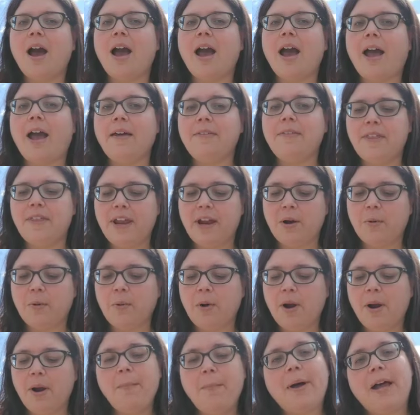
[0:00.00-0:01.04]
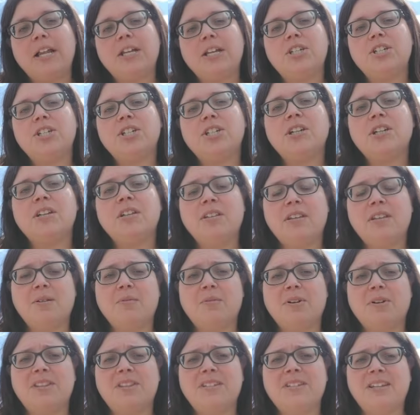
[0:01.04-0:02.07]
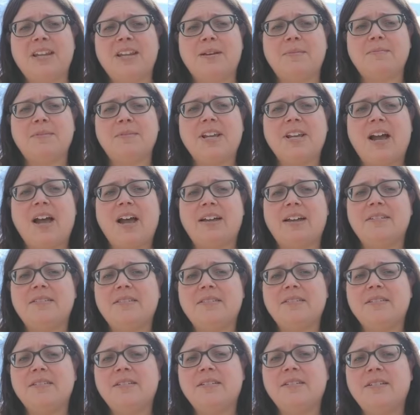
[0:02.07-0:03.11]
and there were a bunch that were the same size.